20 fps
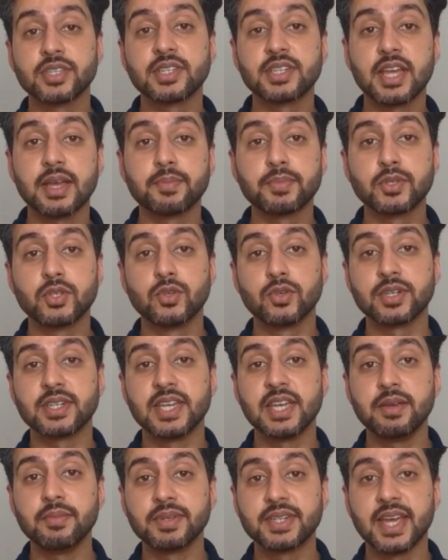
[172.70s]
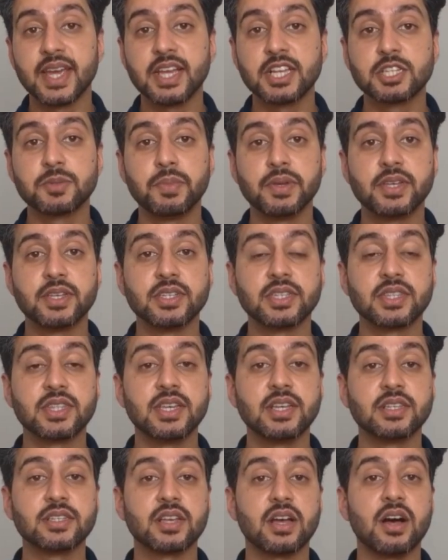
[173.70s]
steps your team takes because
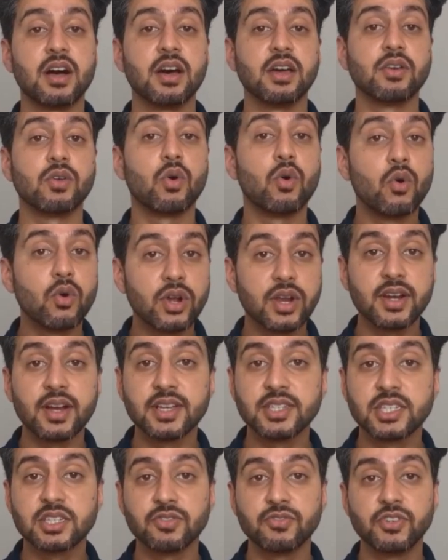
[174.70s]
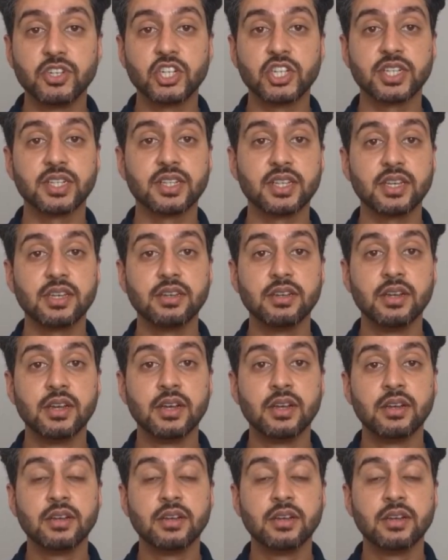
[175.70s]
things aren't organized efficiently.